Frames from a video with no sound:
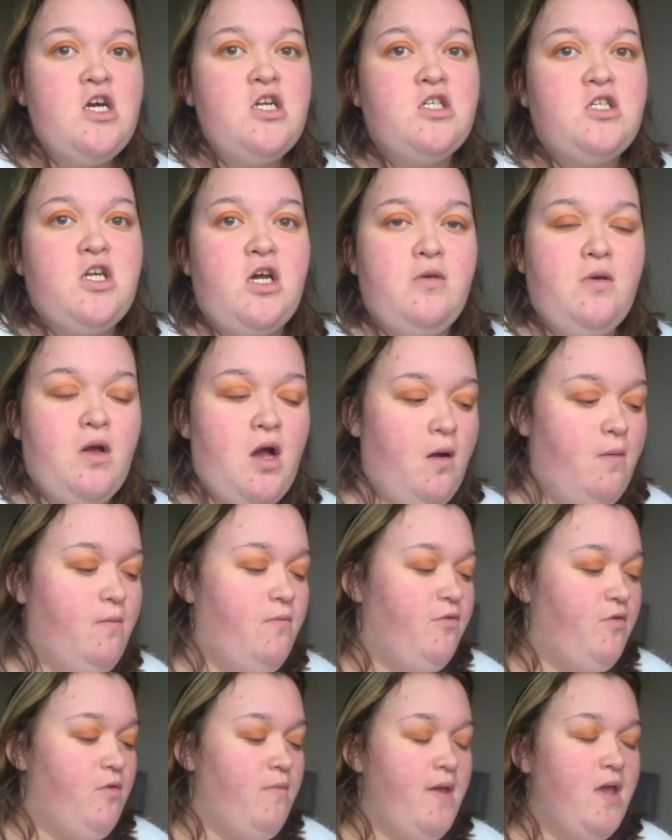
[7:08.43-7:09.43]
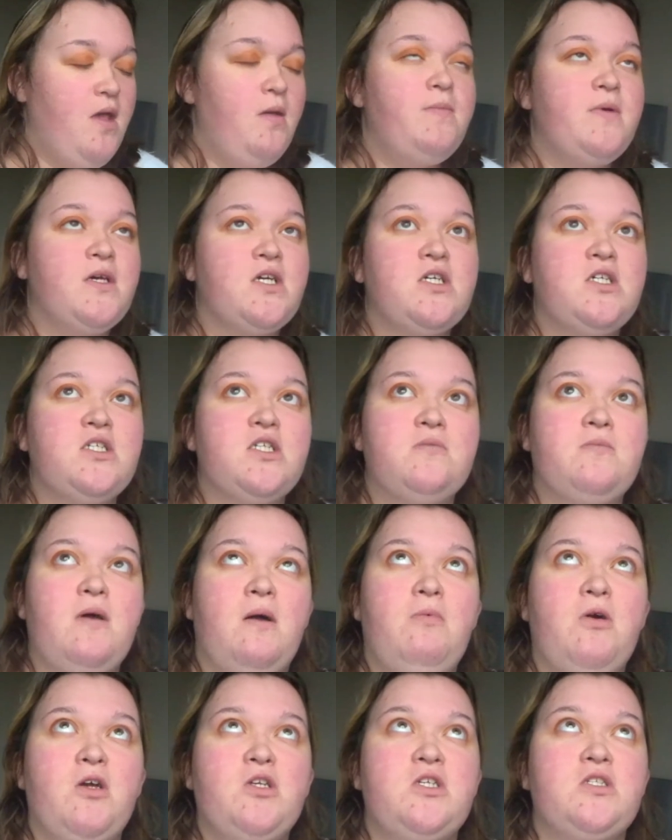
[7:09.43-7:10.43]
Don't come for me because my
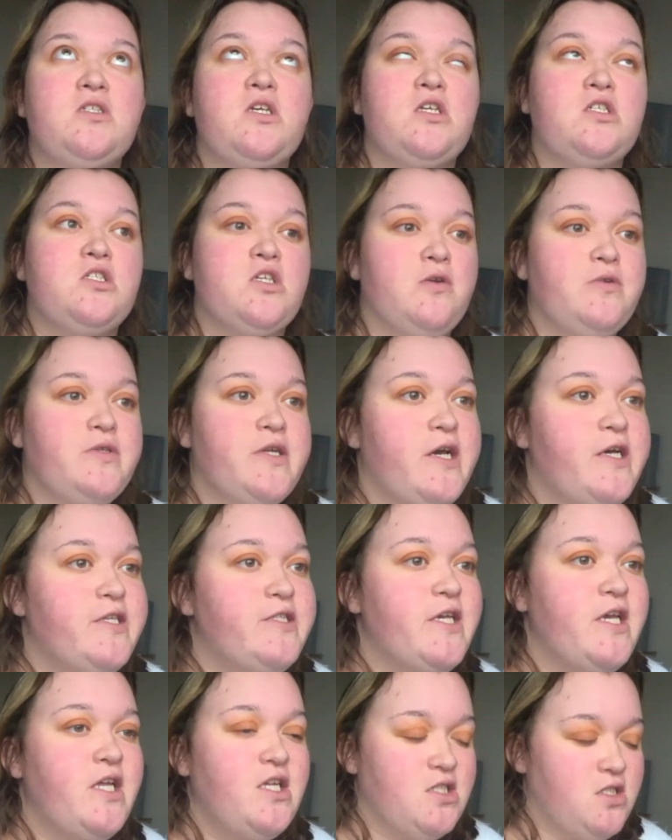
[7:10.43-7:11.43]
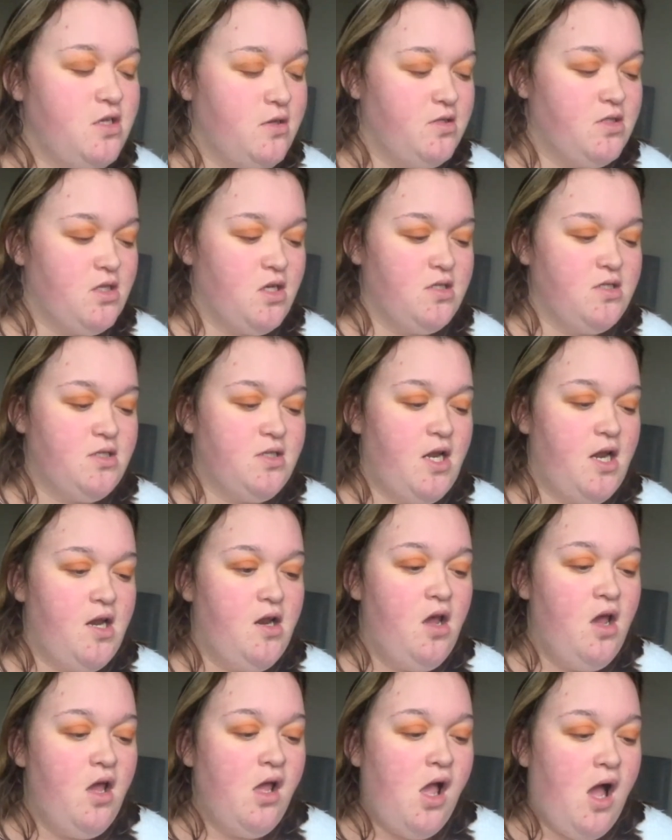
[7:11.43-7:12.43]
brushes are so dirty and it's so disgusting.
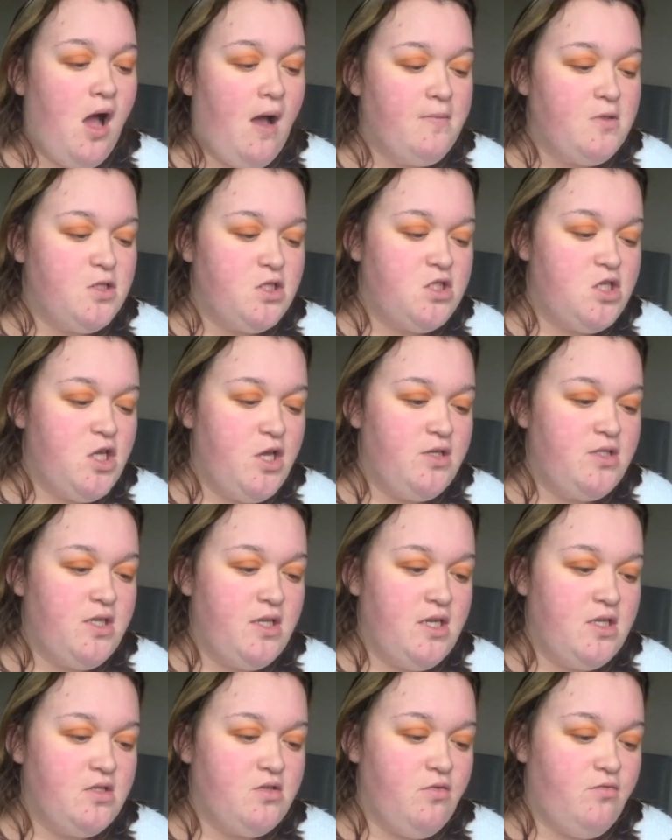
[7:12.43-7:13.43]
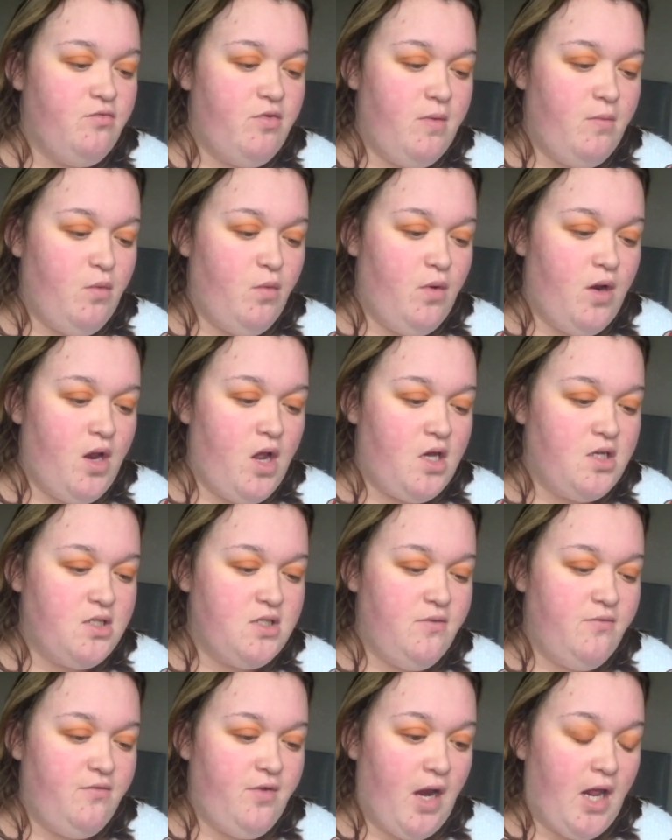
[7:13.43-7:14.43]
I'm just using this Rimmel
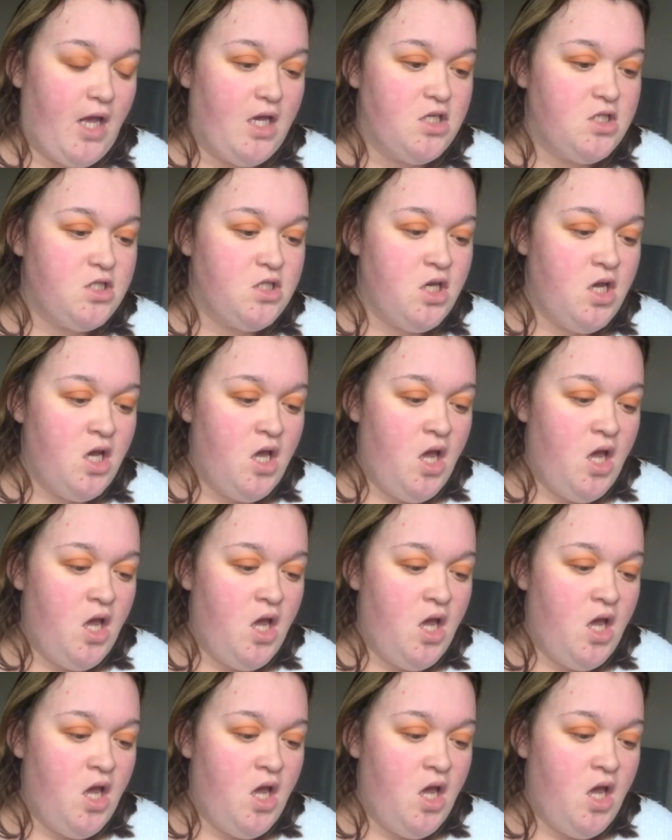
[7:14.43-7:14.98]
Lasting Finish